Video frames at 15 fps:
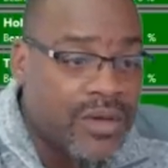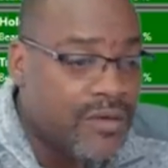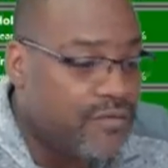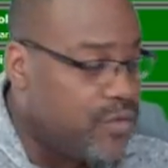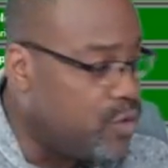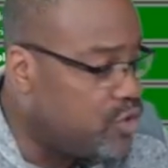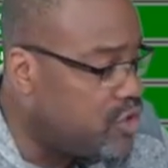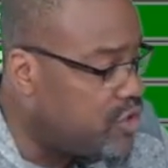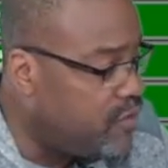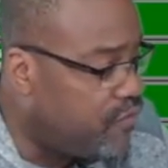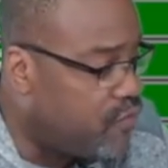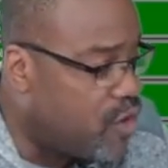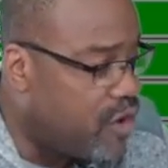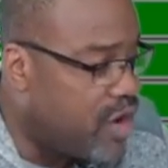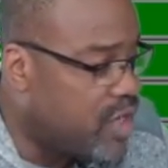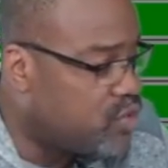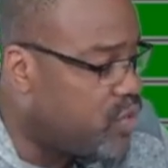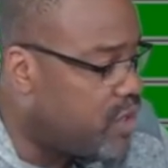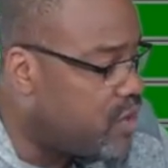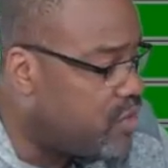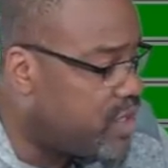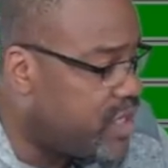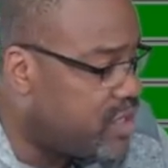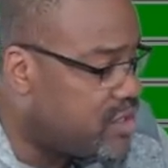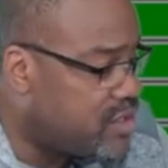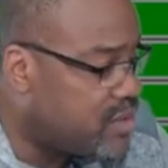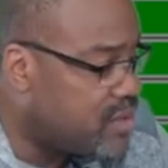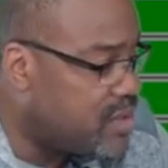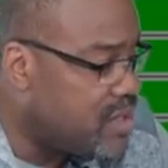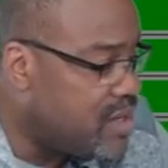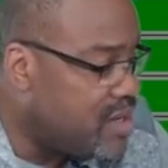Futures and forex we don't get to.